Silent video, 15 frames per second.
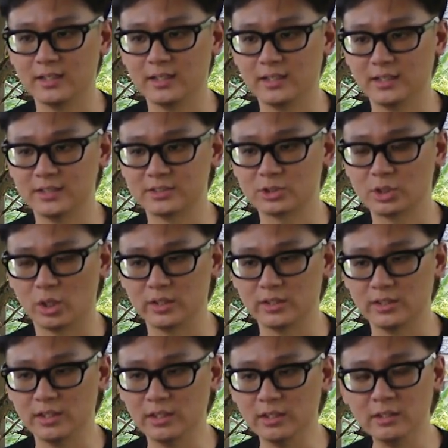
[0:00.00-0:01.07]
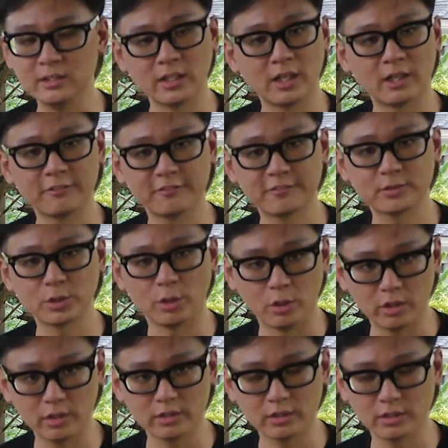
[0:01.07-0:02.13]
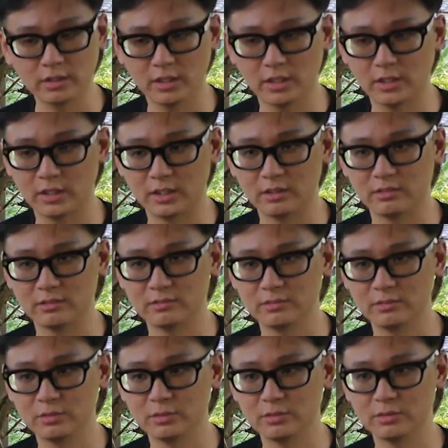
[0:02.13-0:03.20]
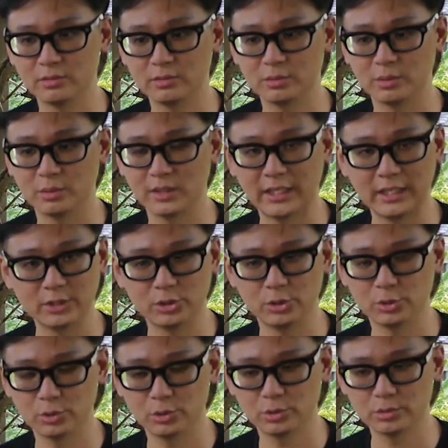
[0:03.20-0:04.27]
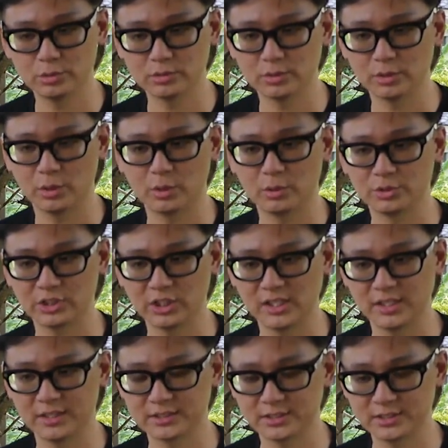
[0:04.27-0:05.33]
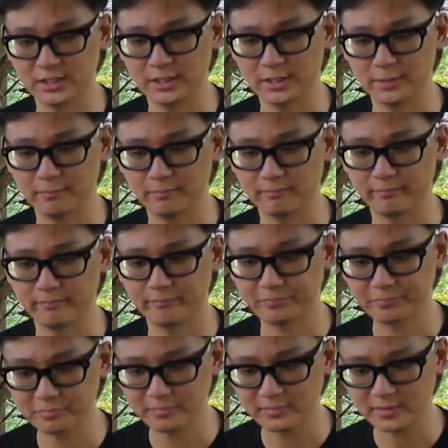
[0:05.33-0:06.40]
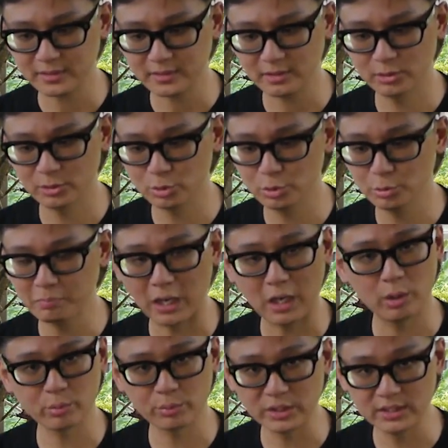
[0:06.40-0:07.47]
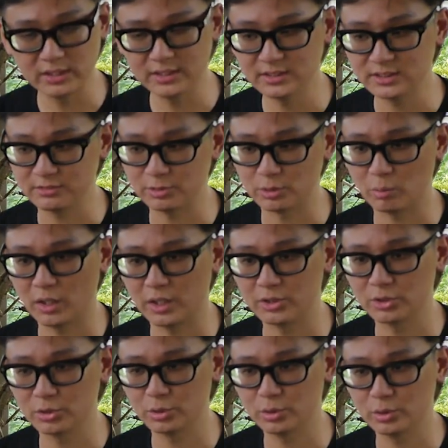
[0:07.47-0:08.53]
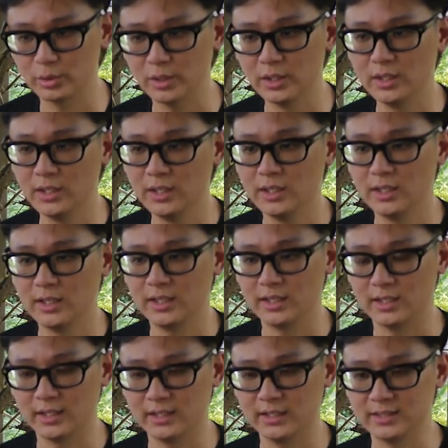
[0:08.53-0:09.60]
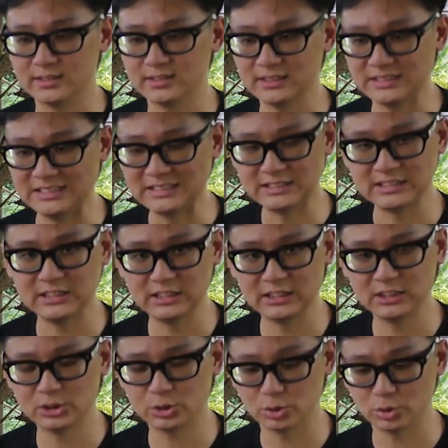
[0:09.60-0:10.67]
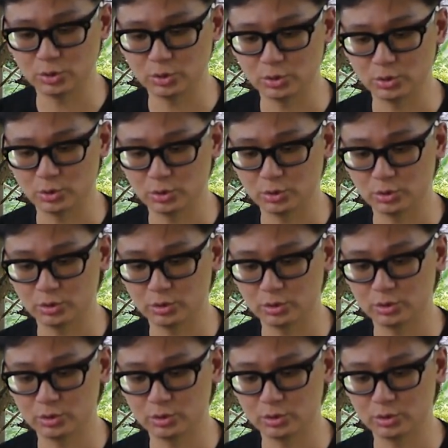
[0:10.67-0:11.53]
it's got enough torque to let you, just do power wheelies if you want to. It's easy to